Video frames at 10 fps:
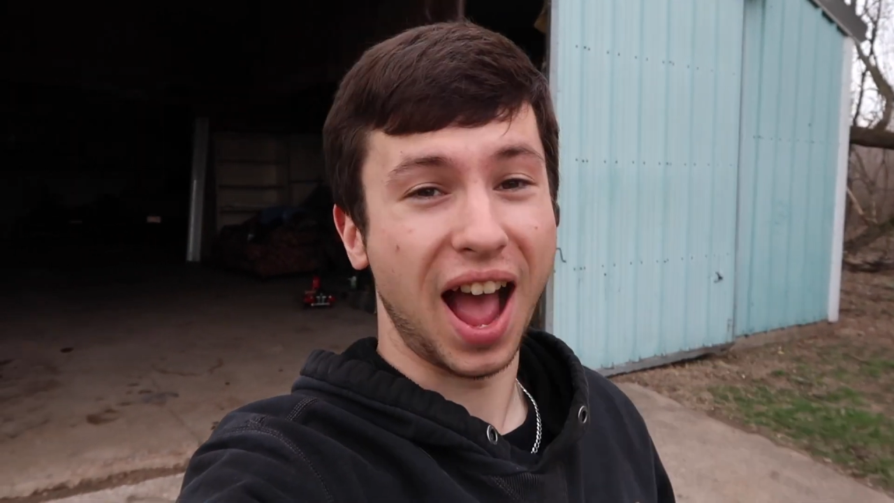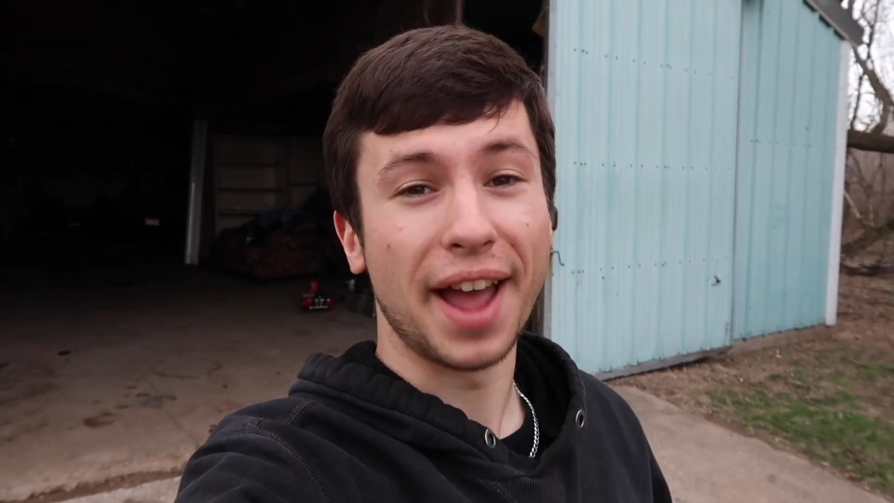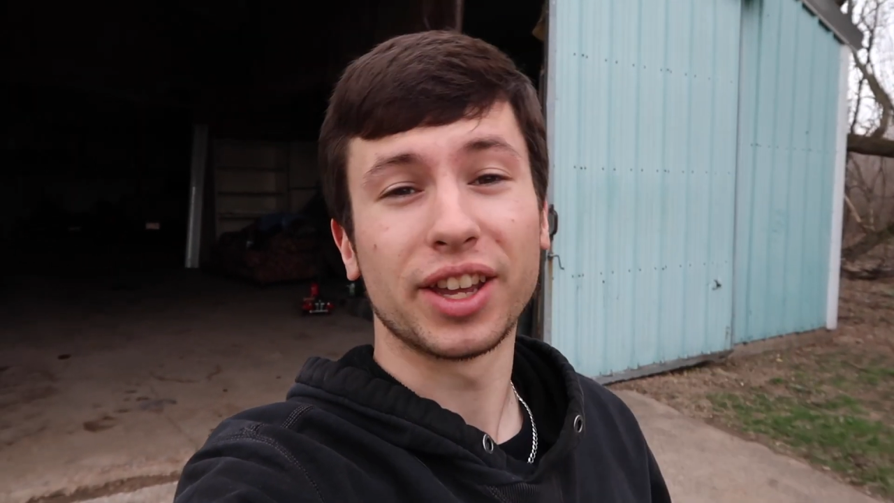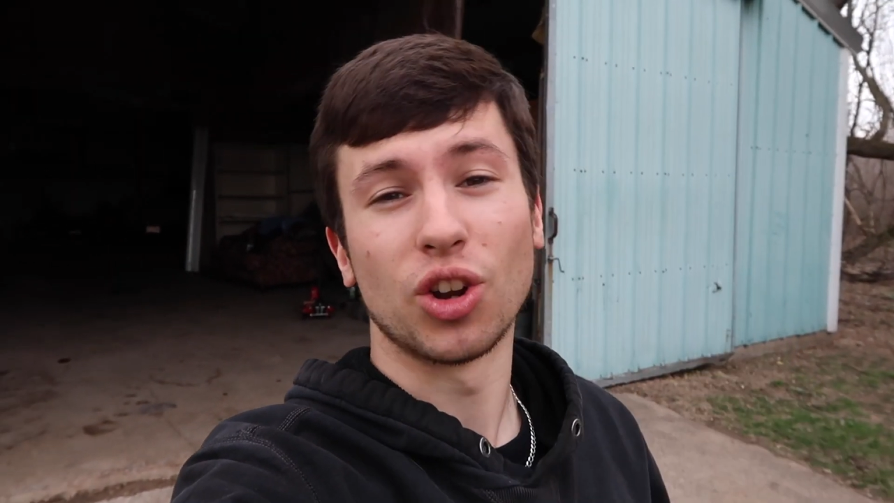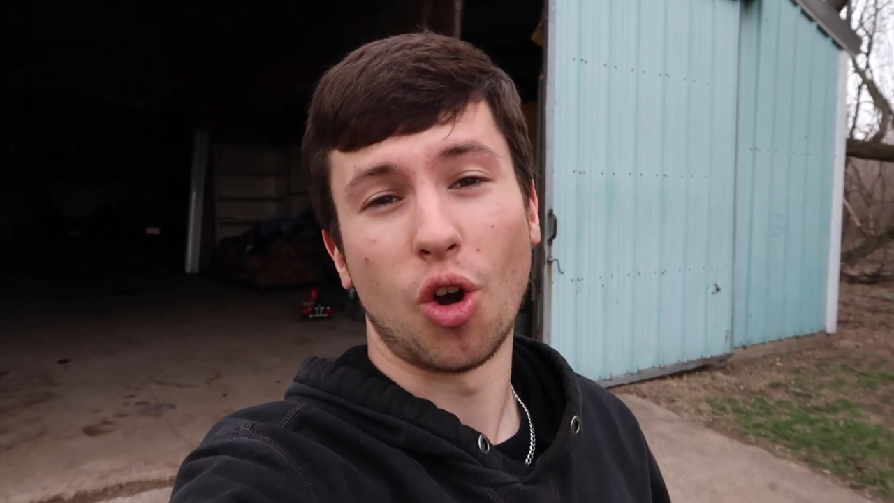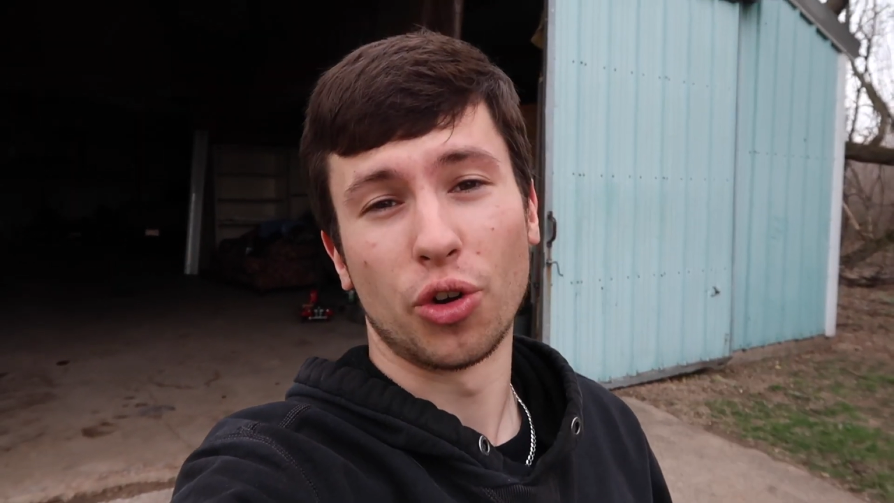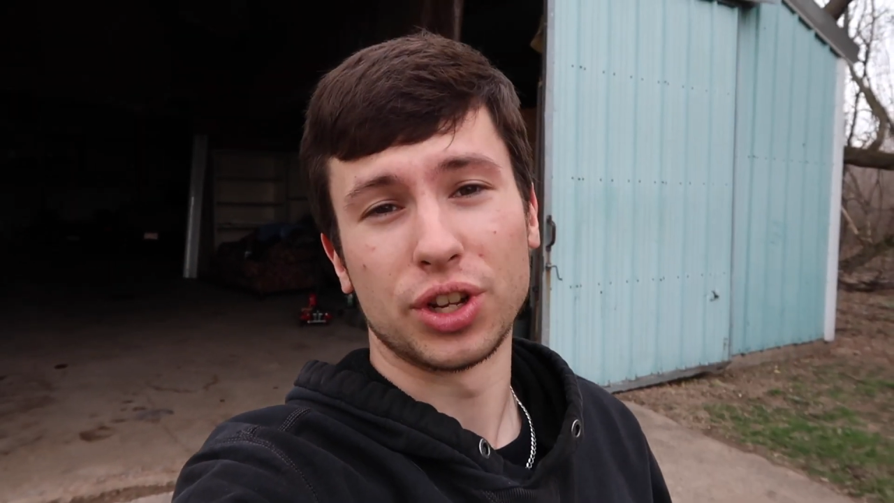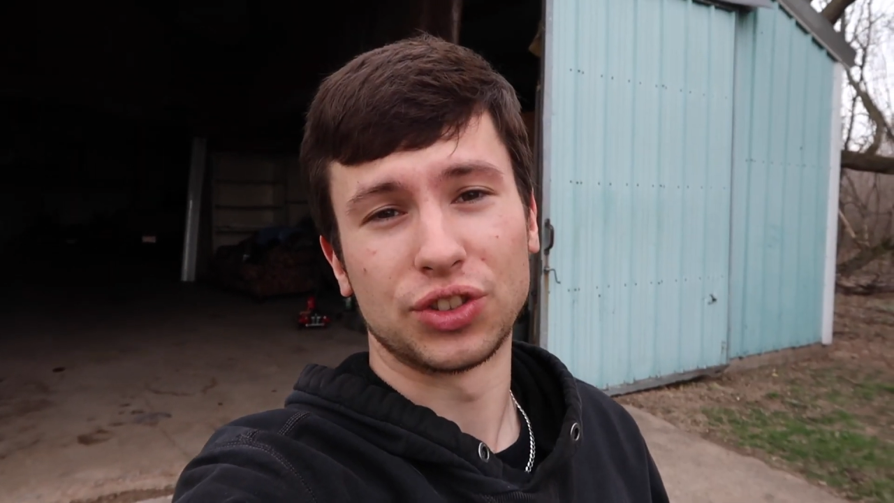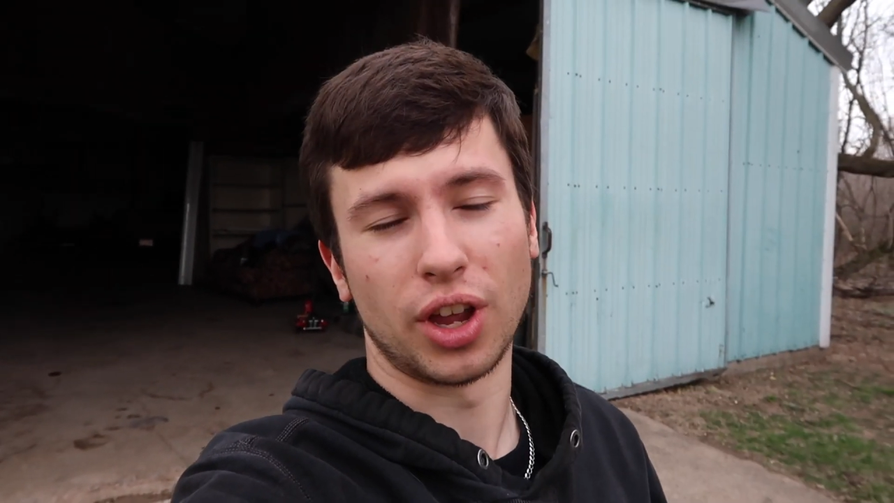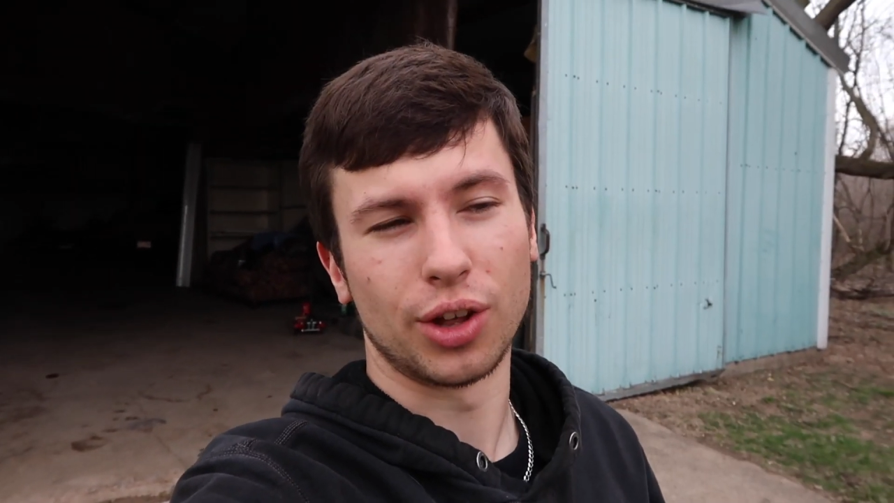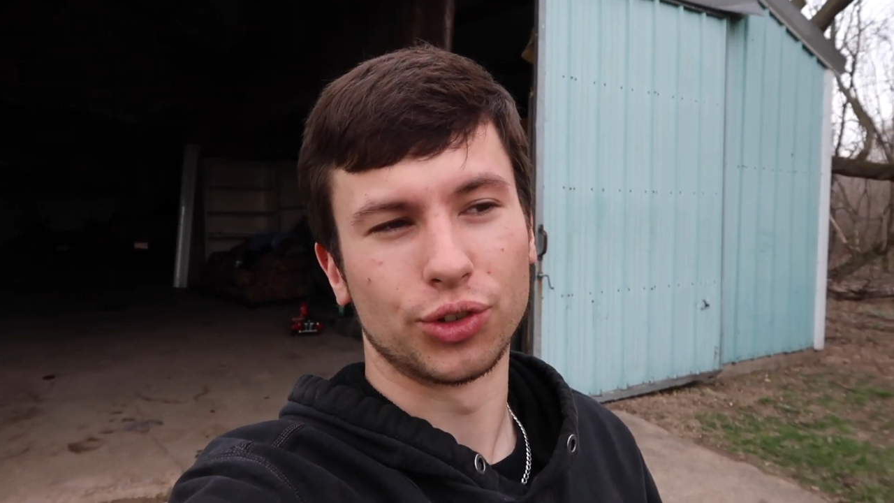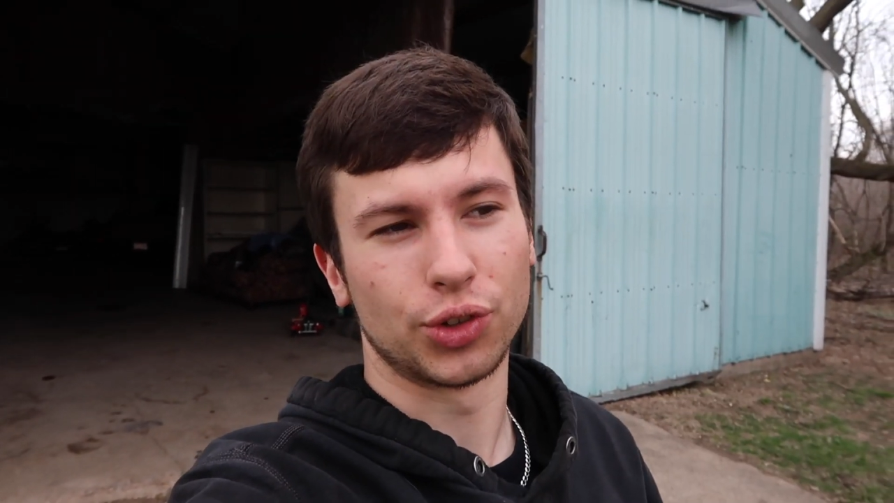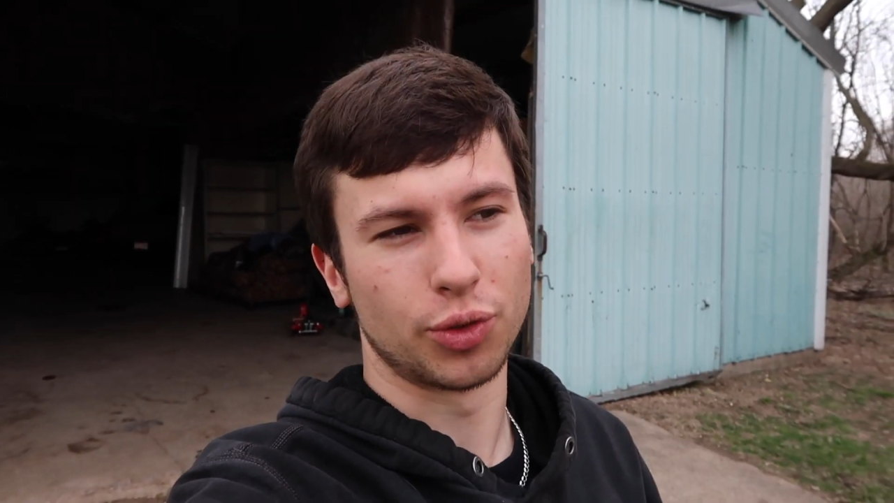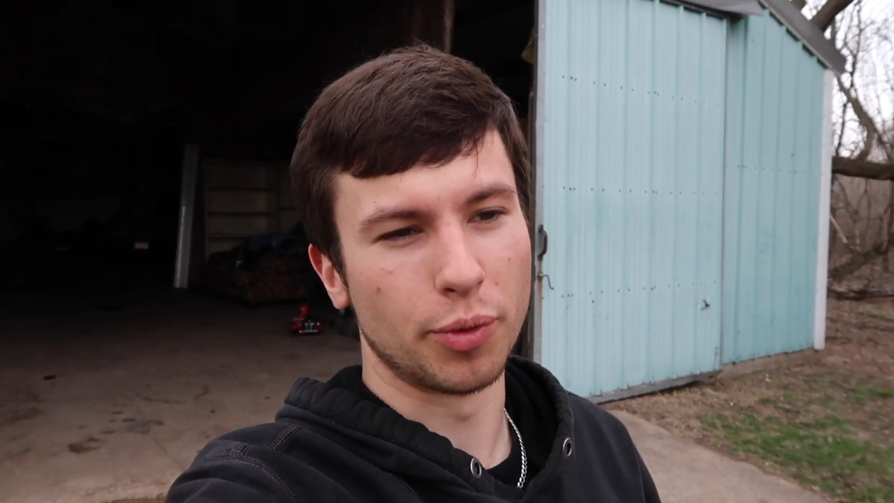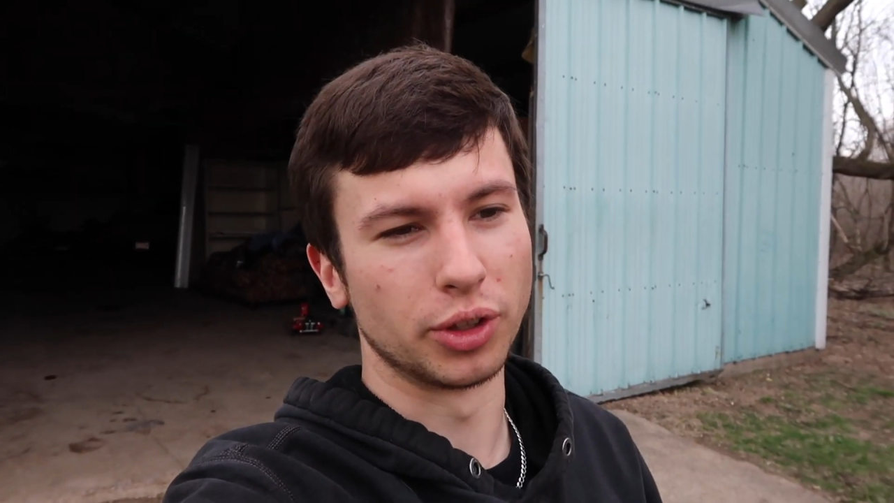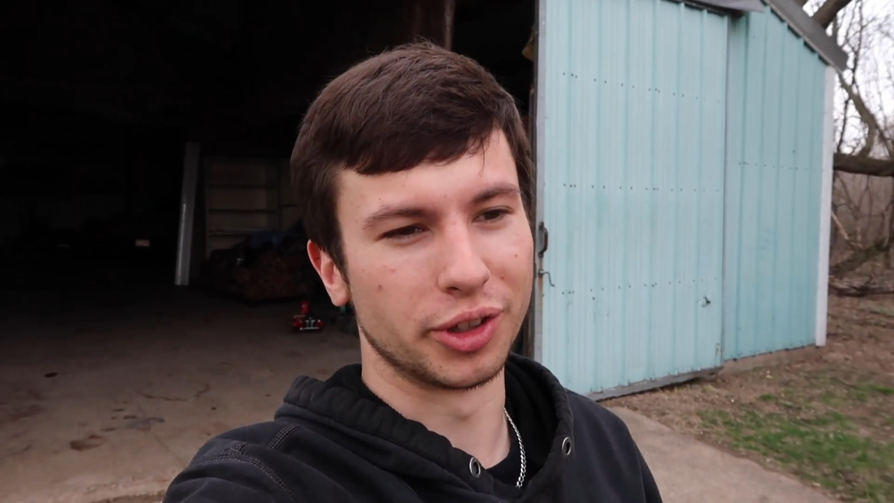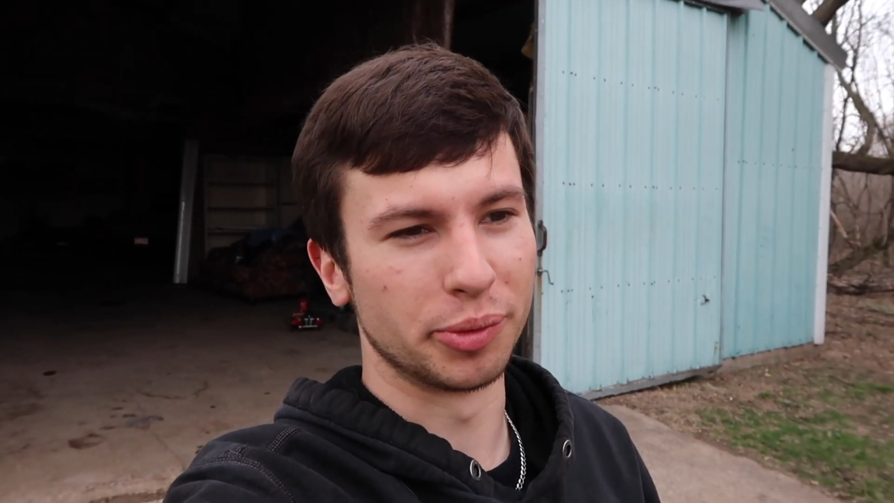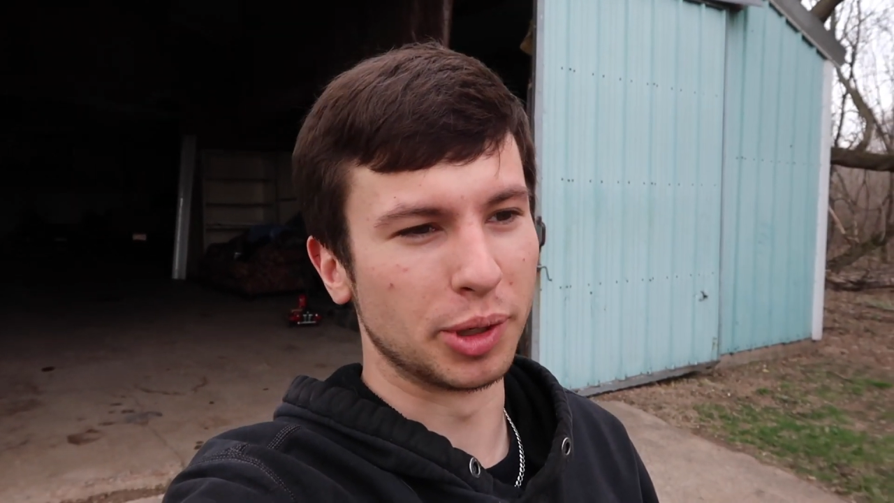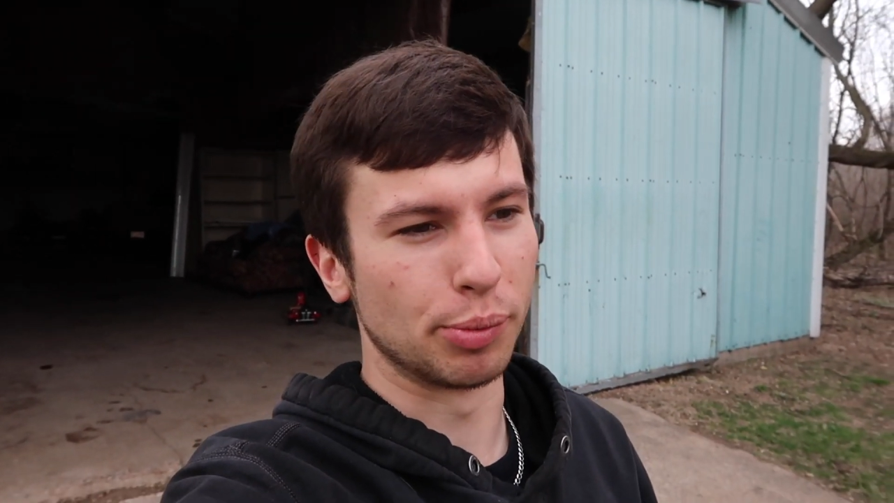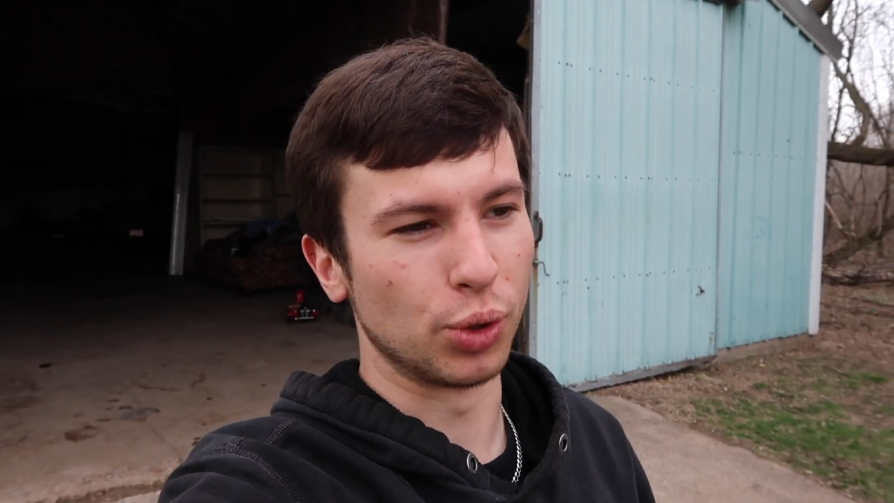I can already tell just from the
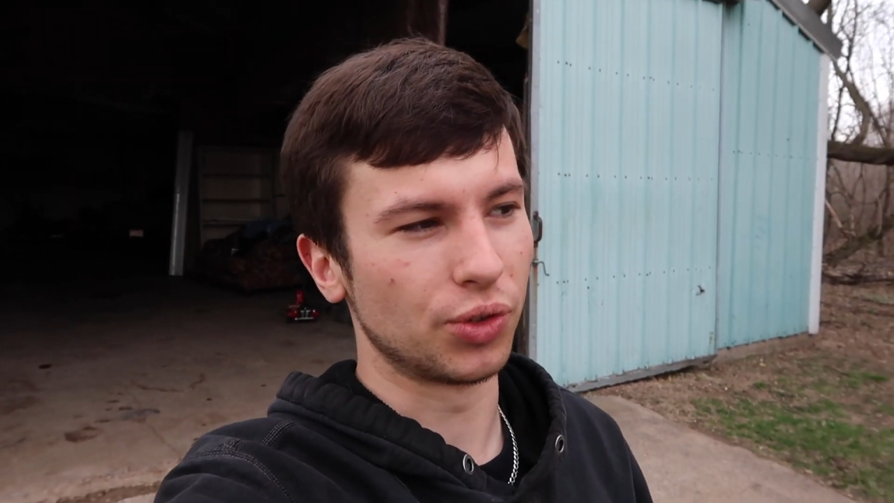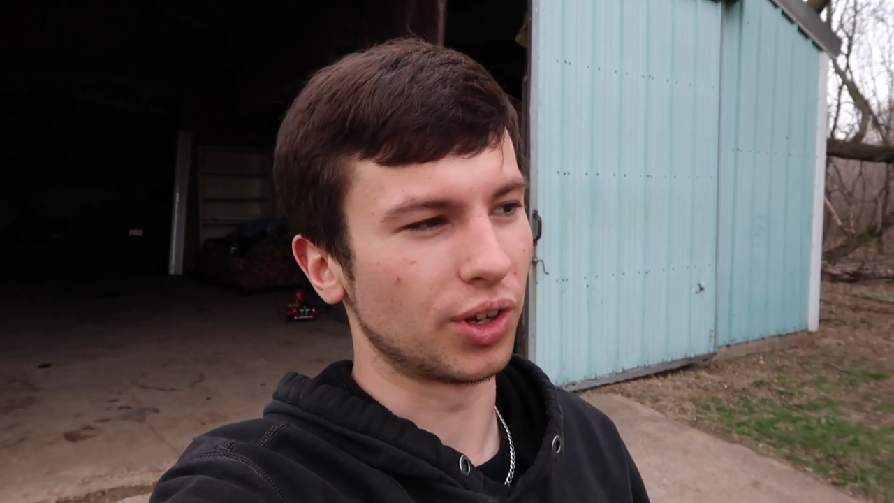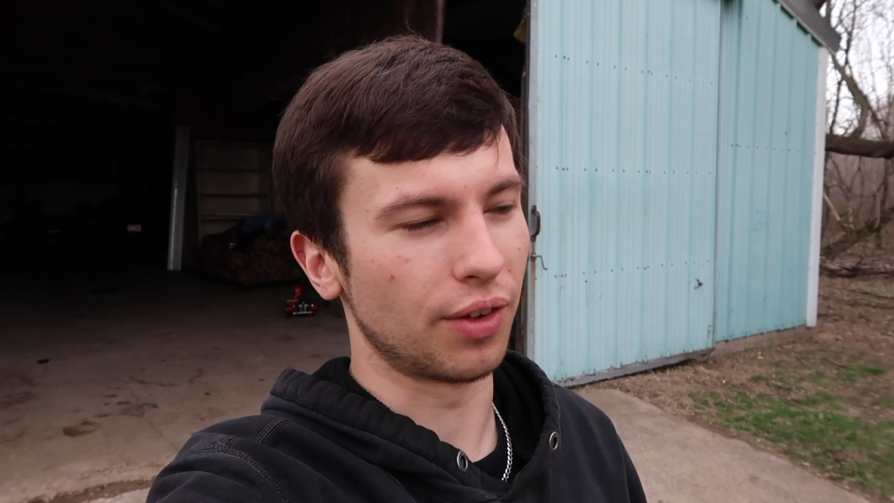little bit of boost